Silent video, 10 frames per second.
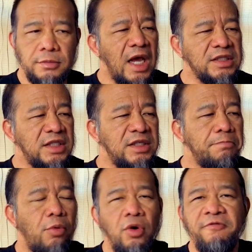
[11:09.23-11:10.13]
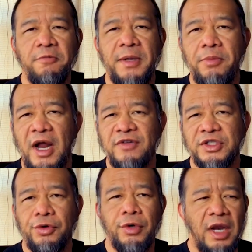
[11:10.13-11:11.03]
Yes, it's important for people to have a
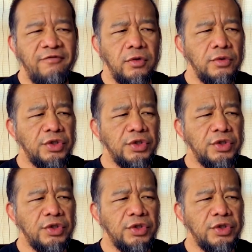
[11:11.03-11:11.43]
certain level.